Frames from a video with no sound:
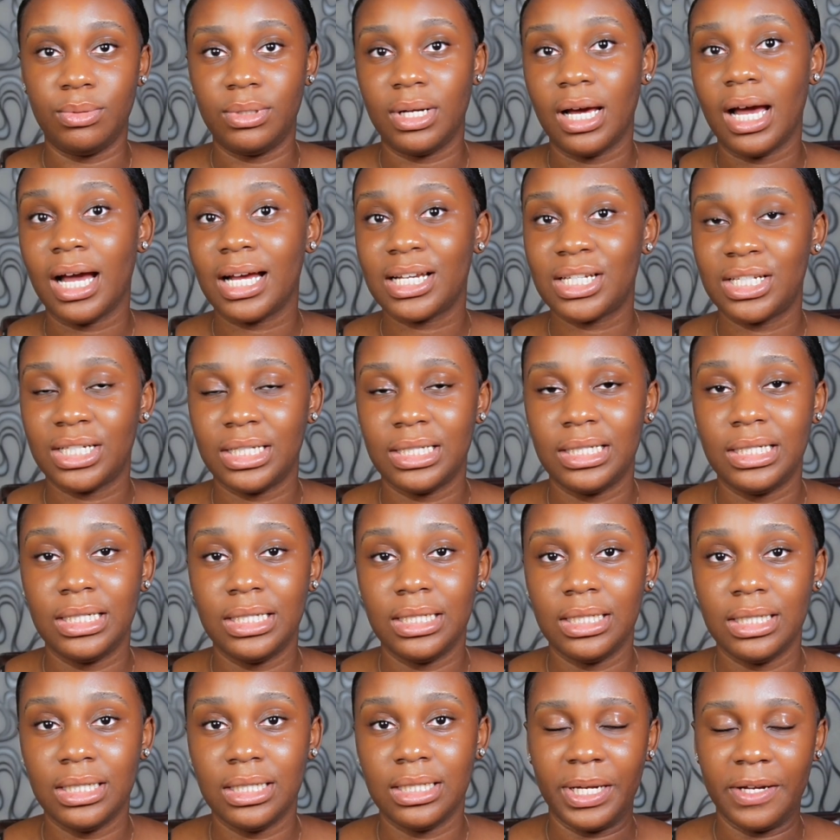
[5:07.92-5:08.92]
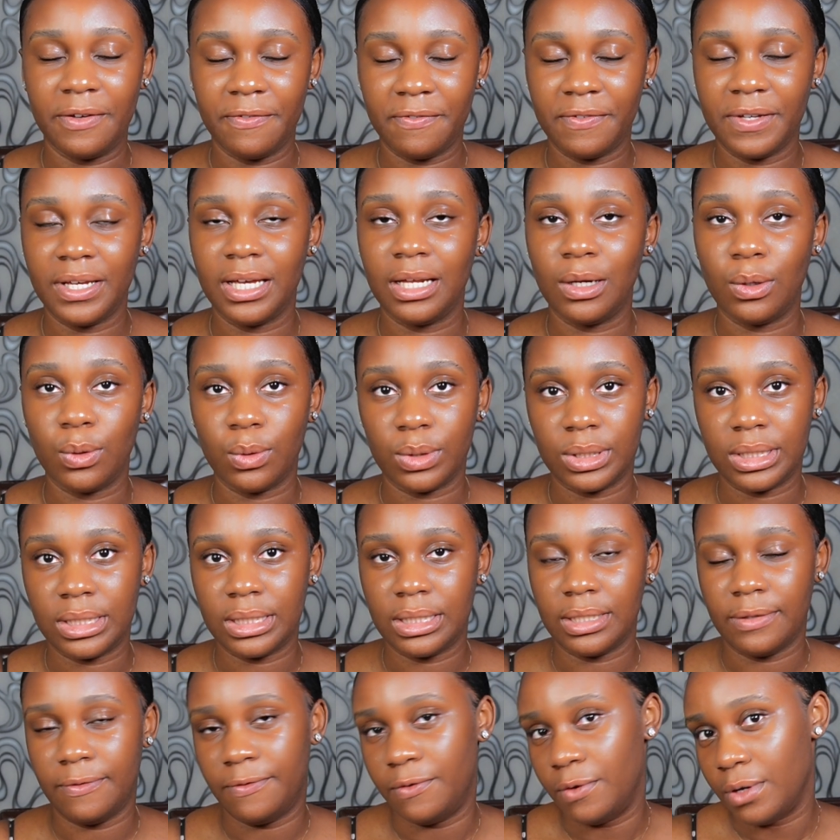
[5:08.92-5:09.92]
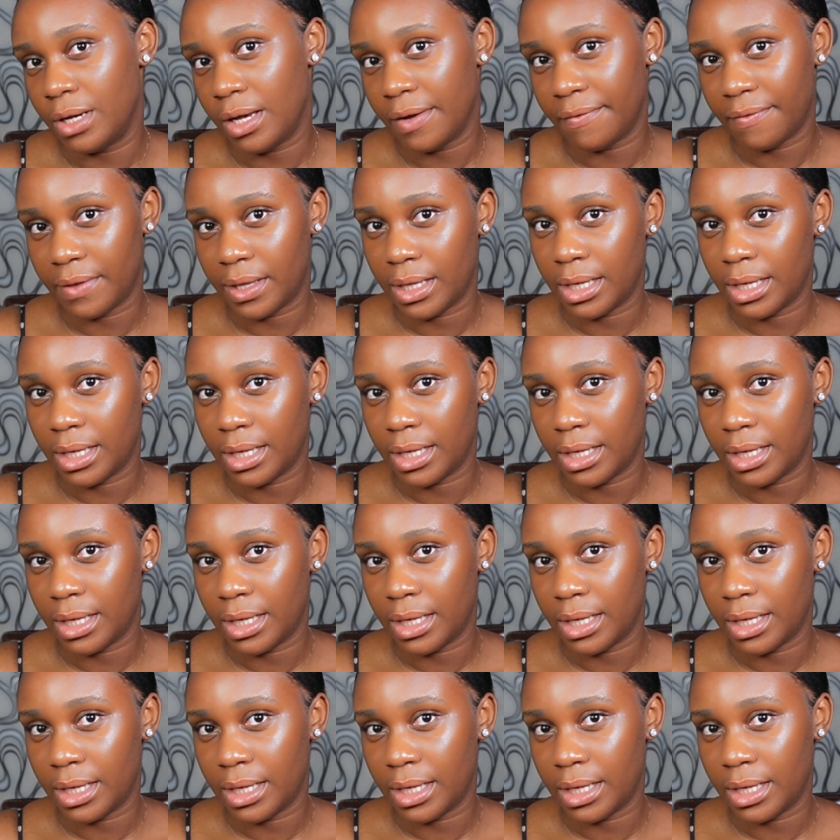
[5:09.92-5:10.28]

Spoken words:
would actually benefit a lot if you have